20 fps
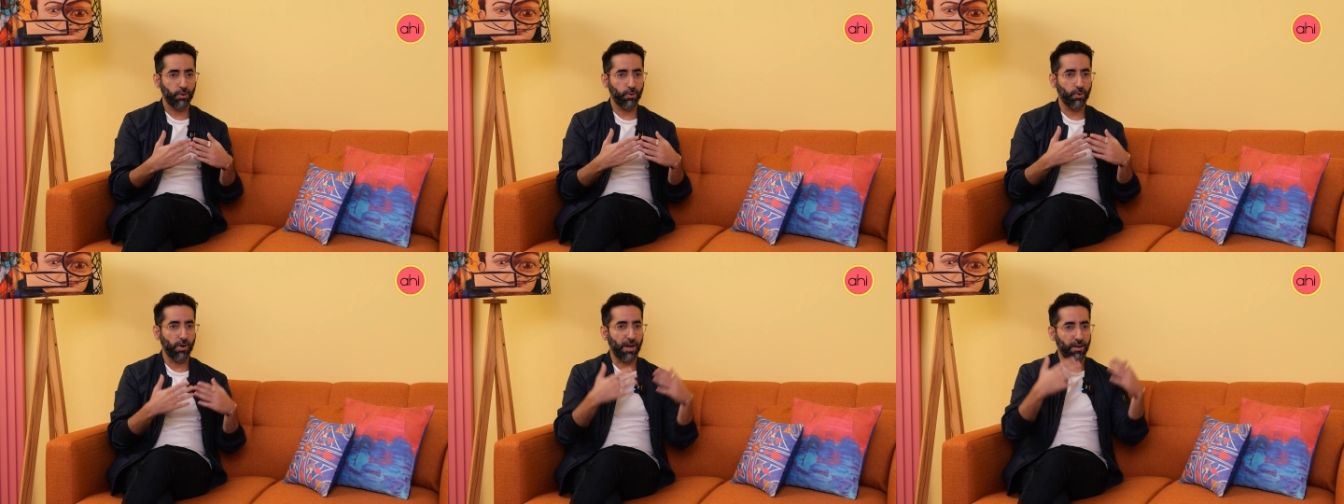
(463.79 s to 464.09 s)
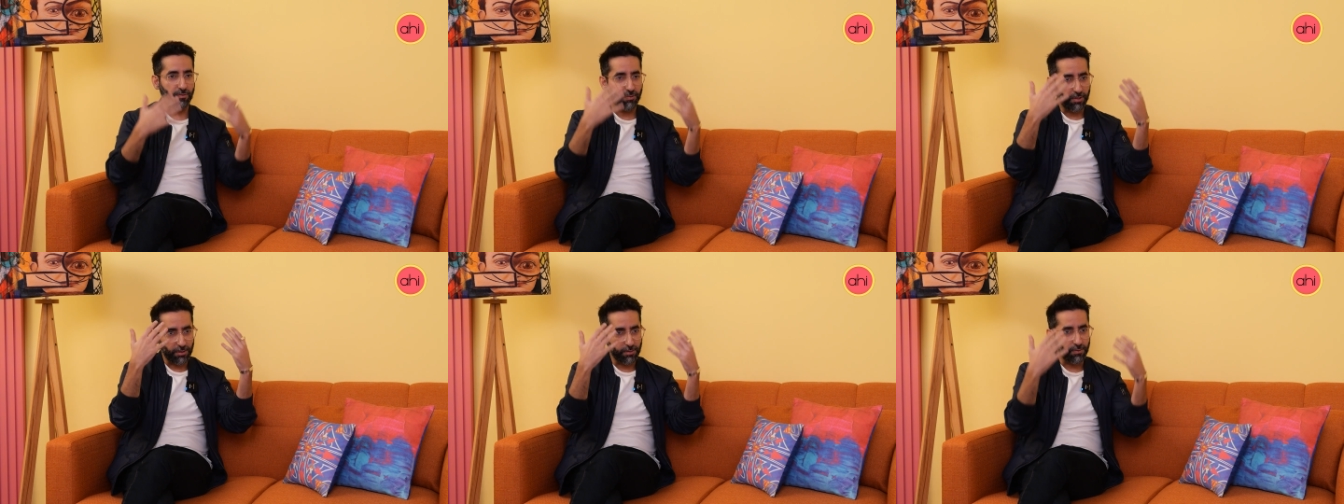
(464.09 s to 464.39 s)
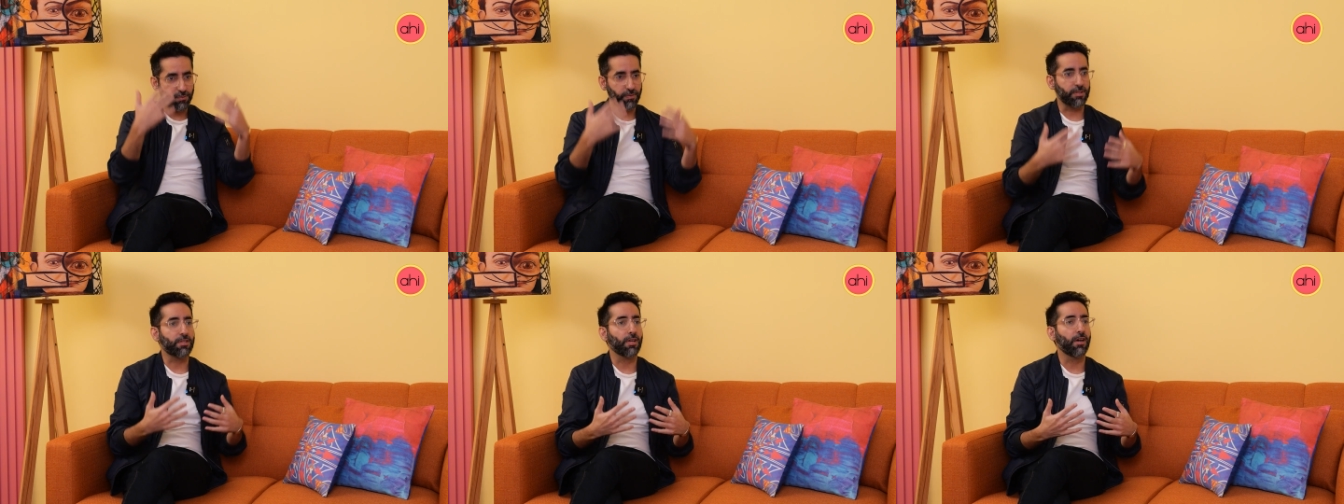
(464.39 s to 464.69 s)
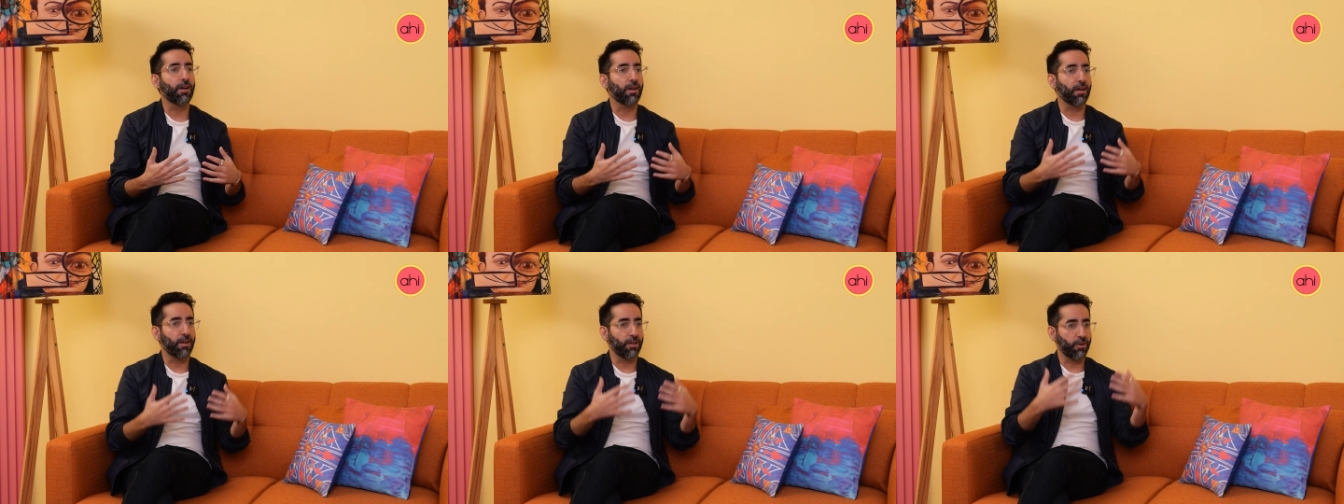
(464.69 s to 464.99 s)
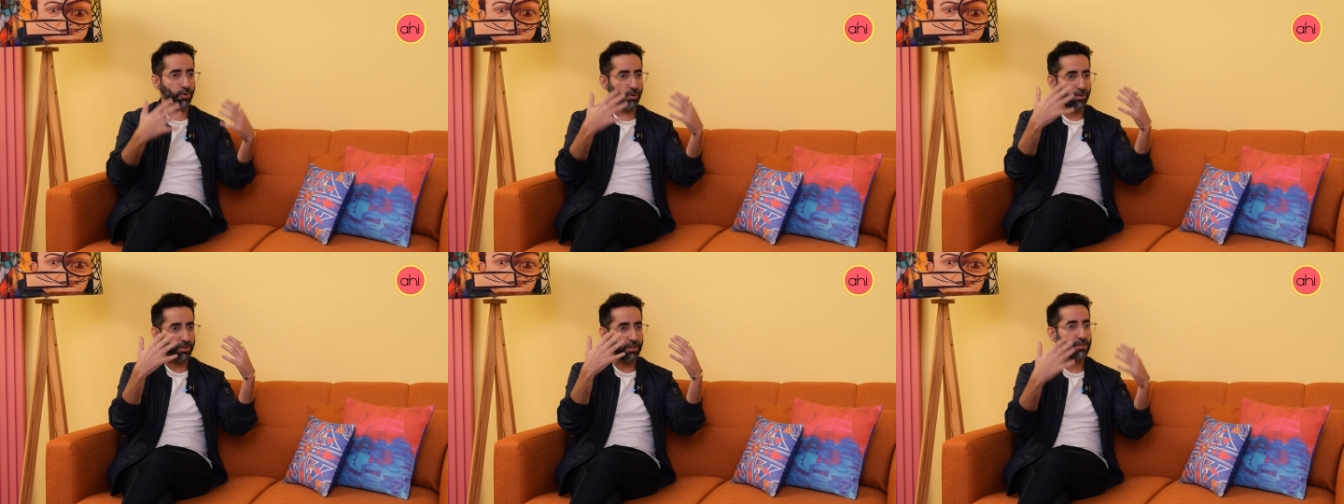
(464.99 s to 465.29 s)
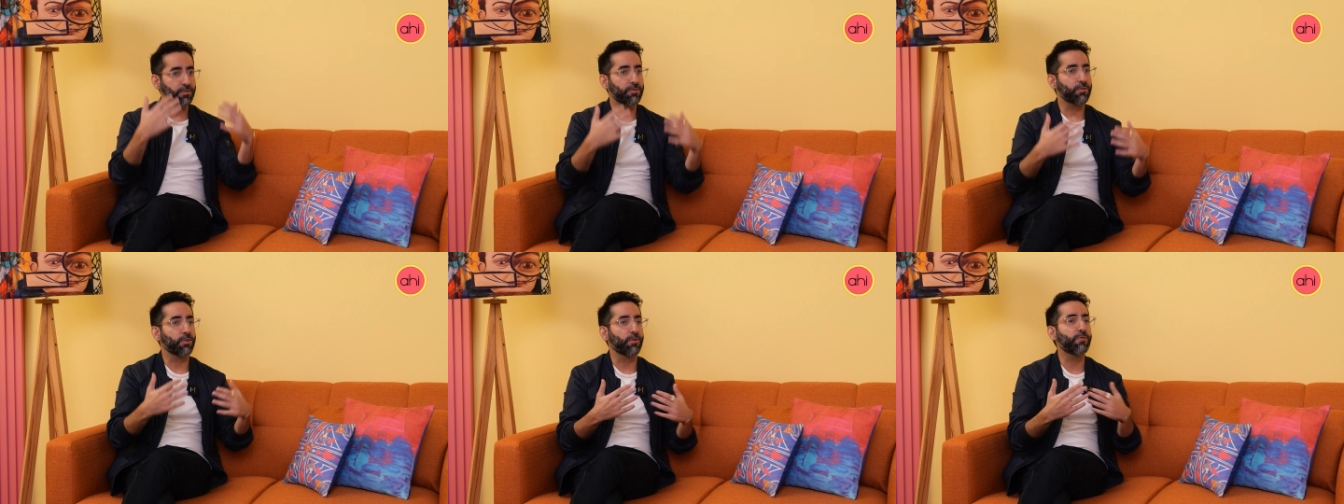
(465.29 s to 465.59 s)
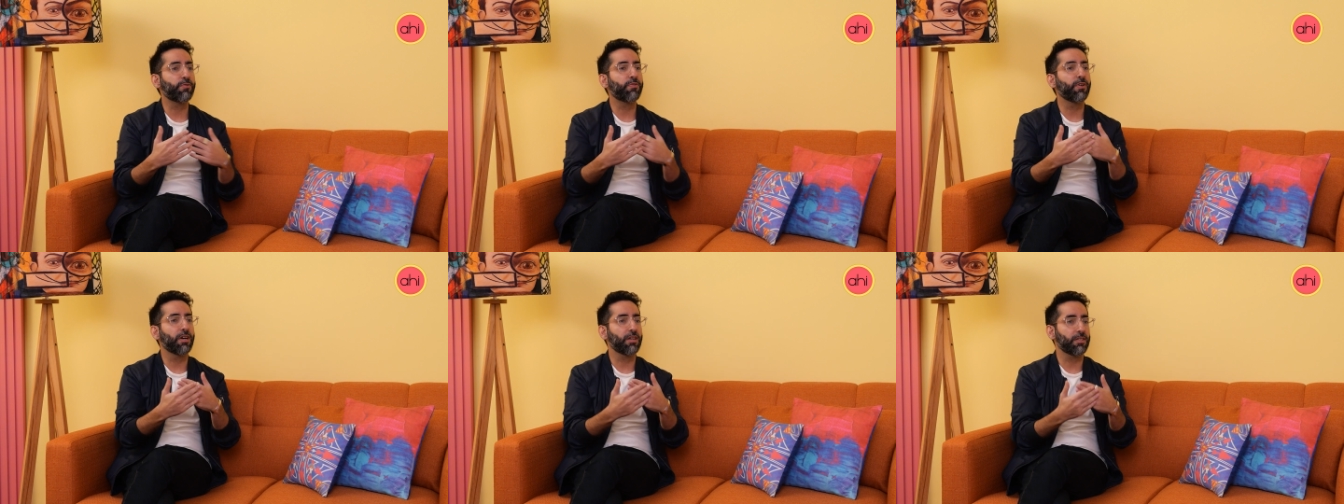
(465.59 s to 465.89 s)
you have this facade or this sort
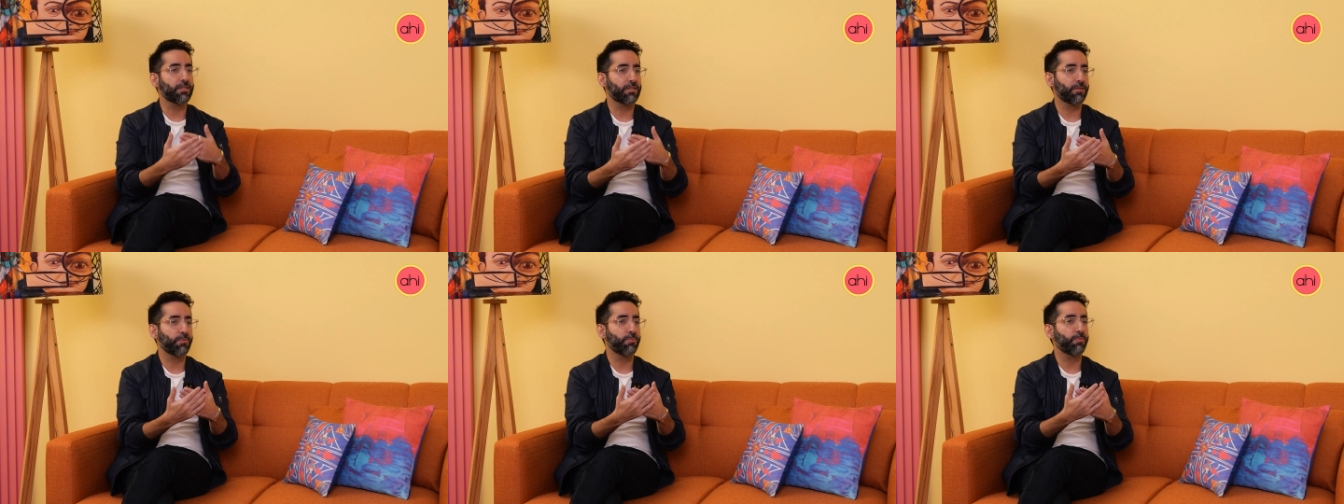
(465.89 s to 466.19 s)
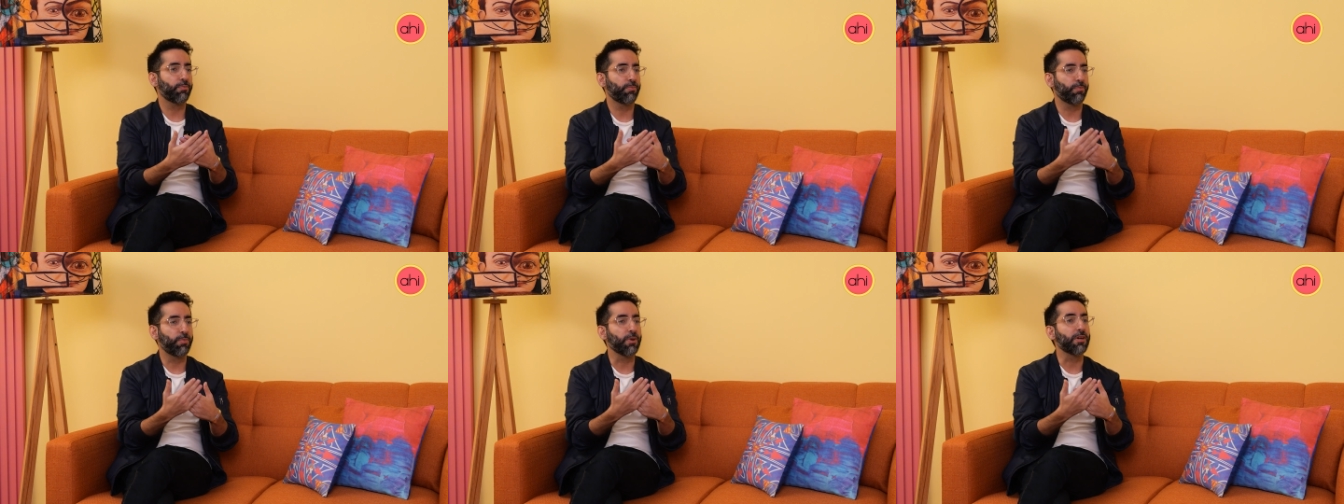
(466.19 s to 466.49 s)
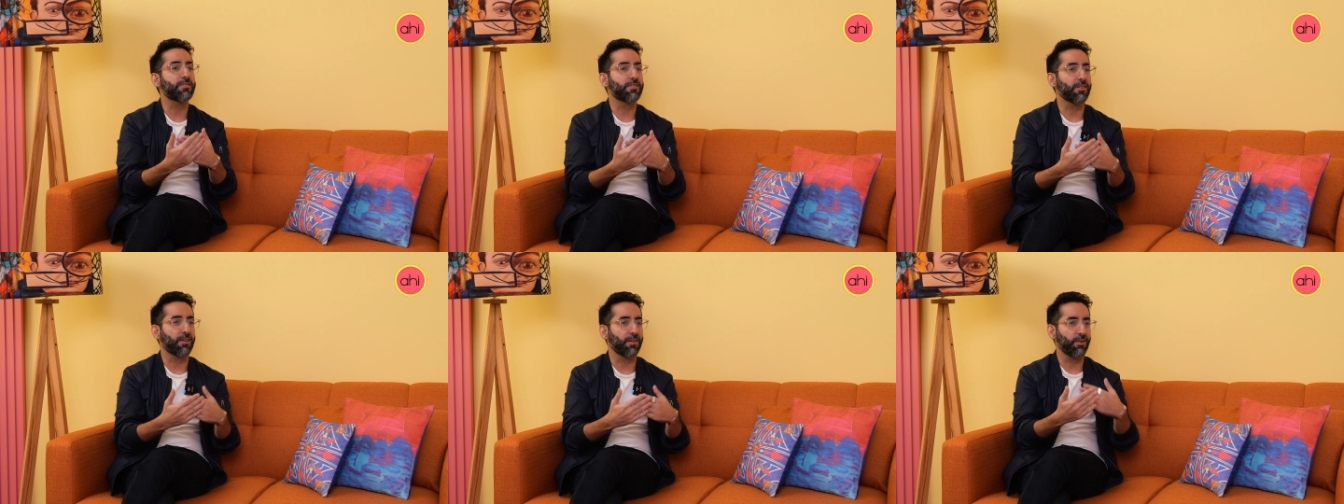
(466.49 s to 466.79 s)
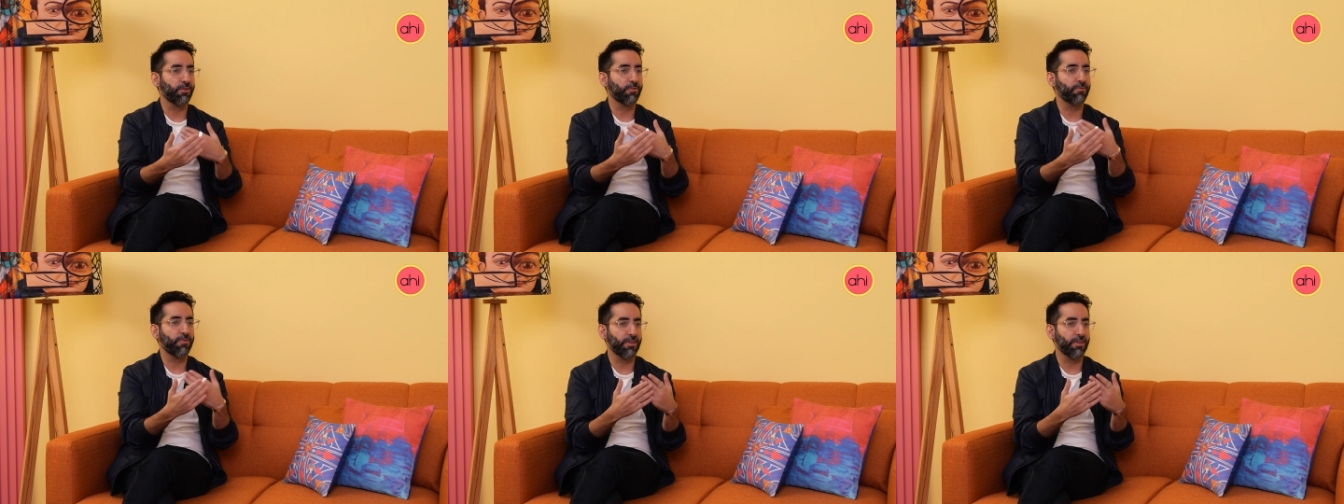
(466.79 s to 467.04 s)
of first person,